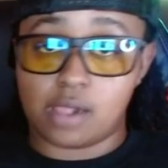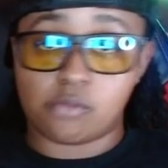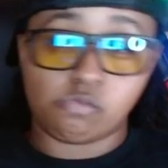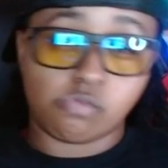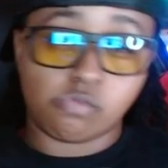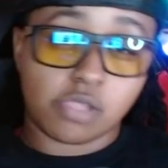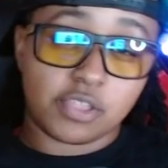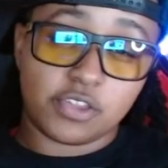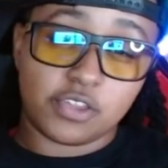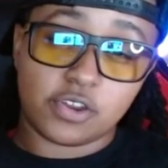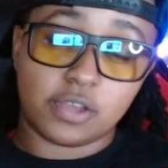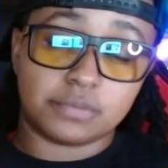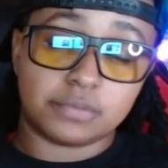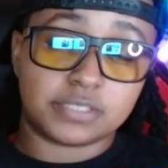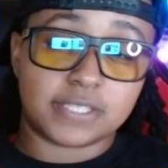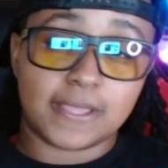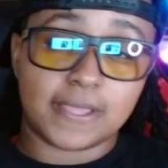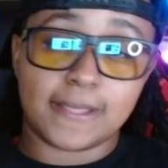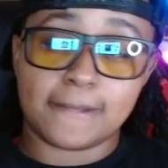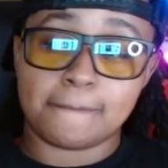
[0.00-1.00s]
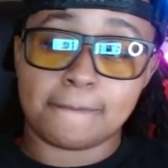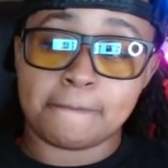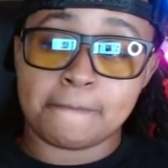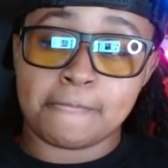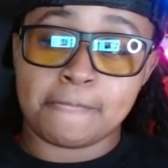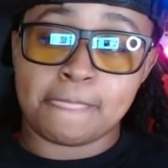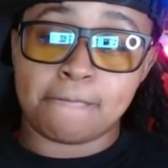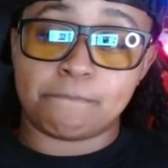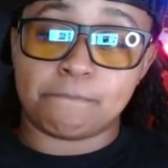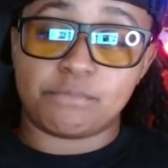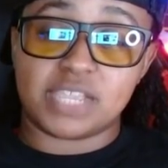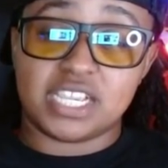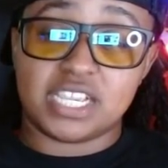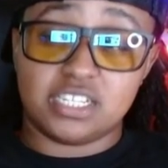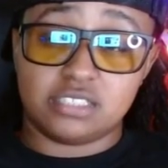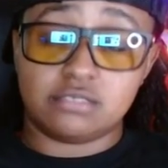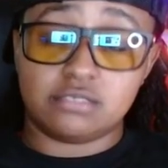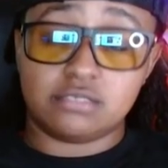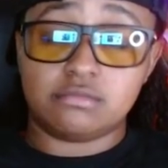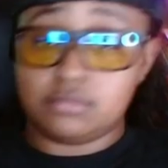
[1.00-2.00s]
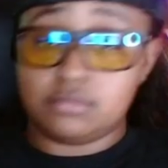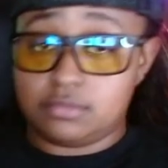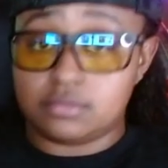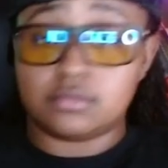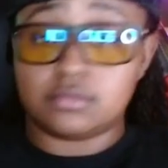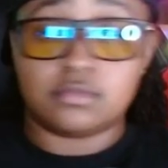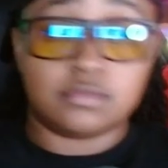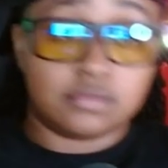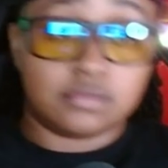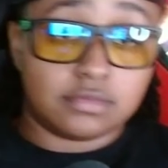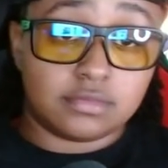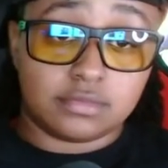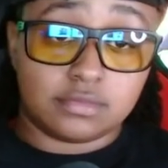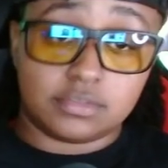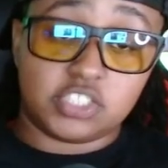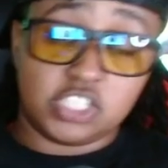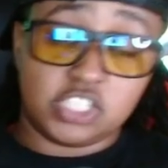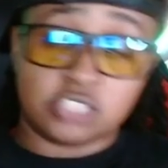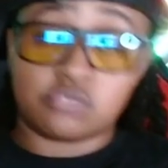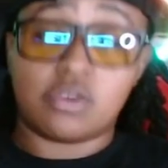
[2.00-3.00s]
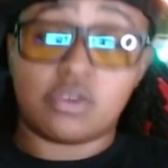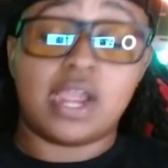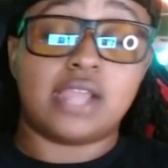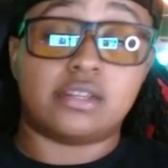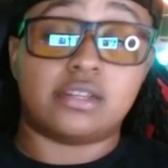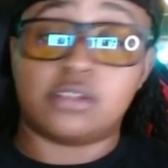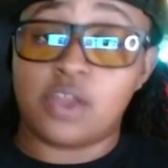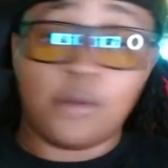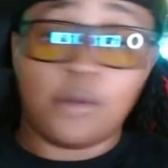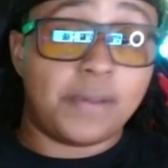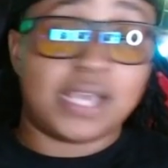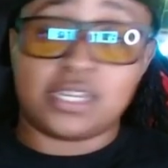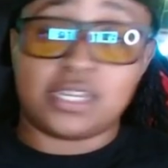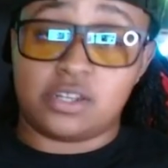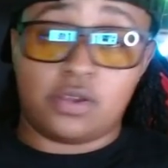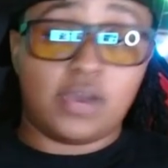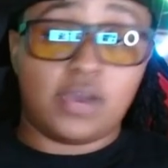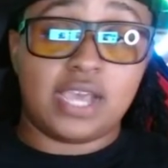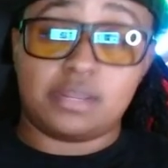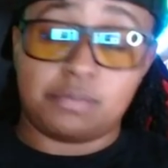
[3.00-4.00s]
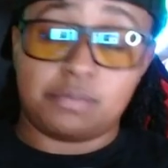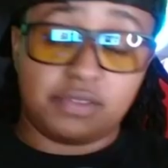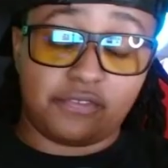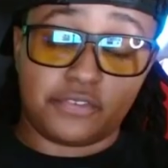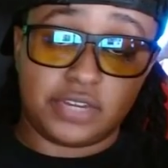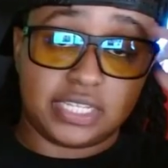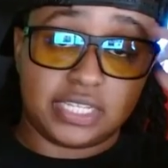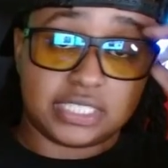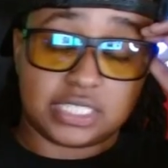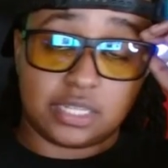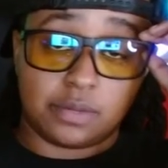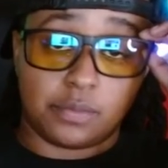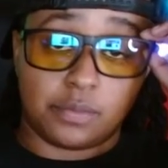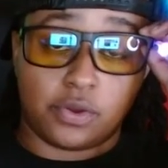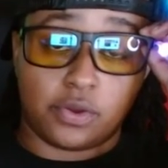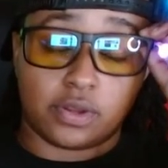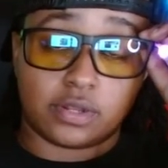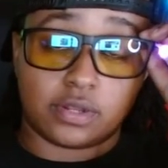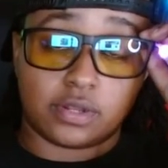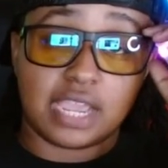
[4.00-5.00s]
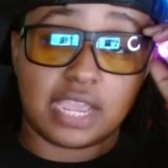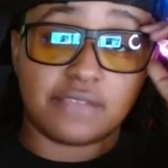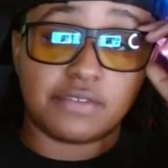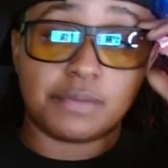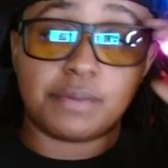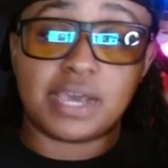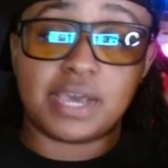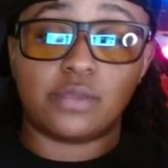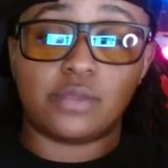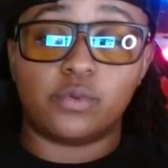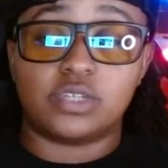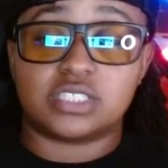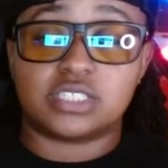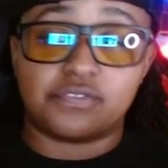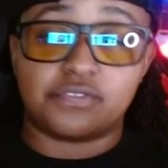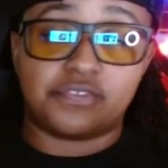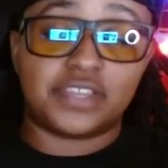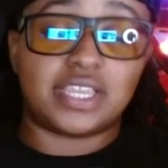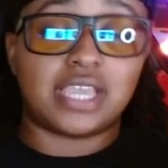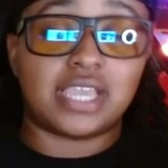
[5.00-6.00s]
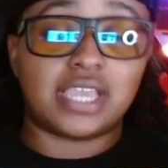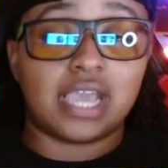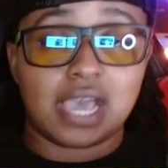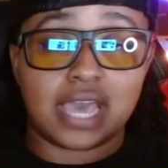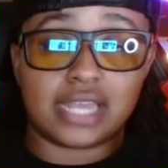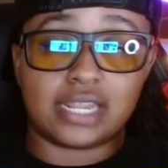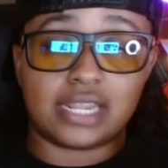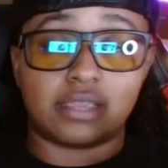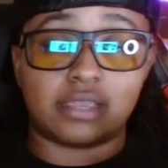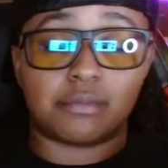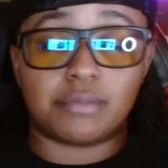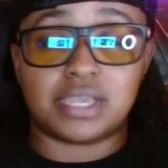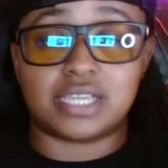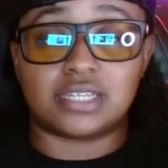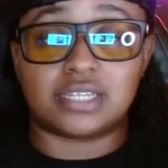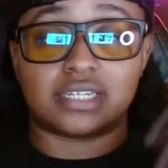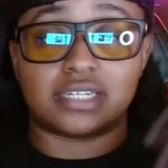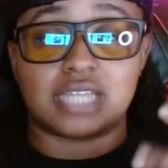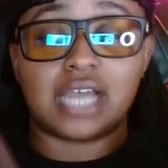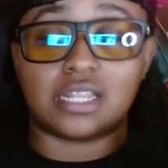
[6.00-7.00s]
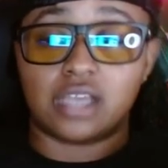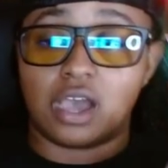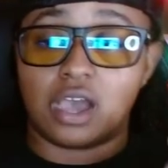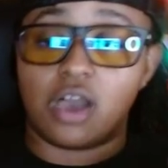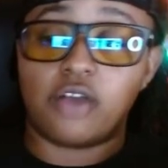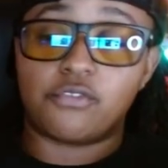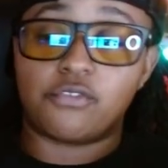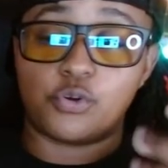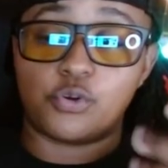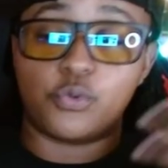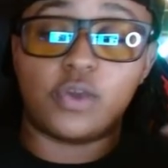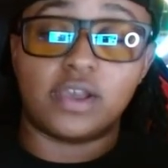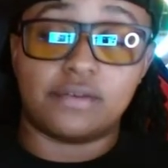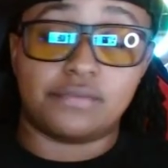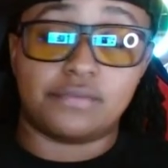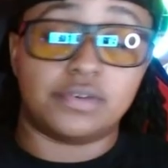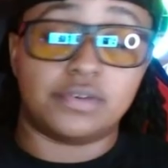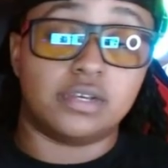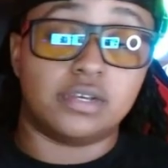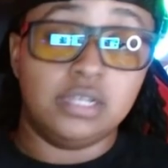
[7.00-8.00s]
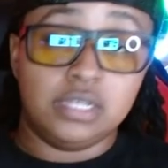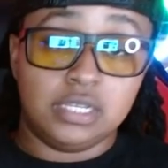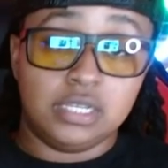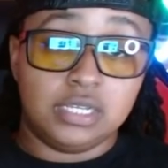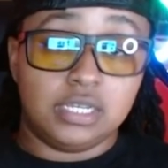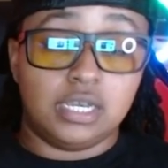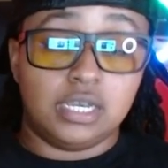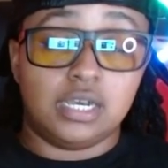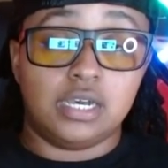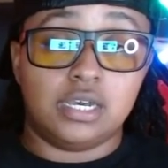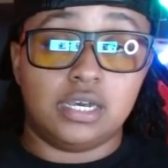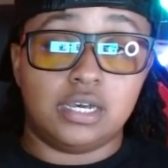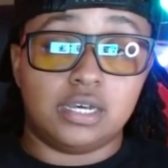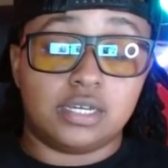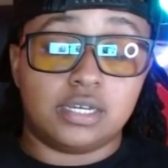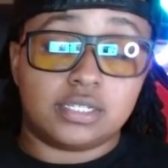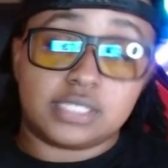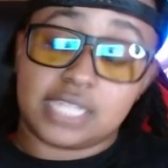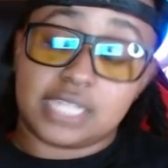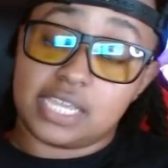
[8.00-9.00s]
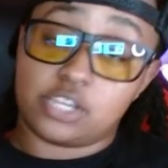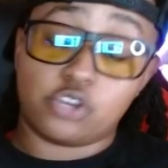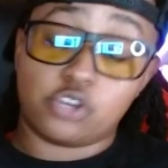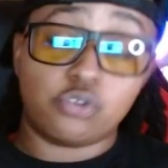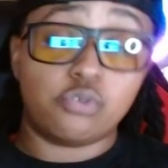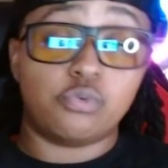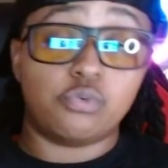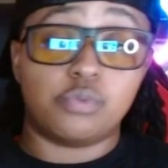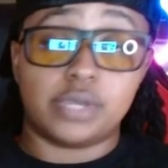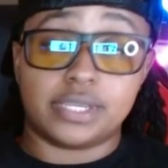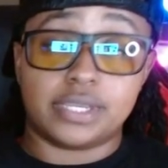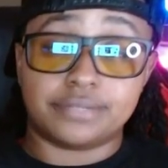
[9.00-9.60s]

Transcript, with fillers: You know what I'm saying? And she's right. Nobody know how to be friends anymore. Everybody wants to figure out how they can make a dollar off whoever they cool with.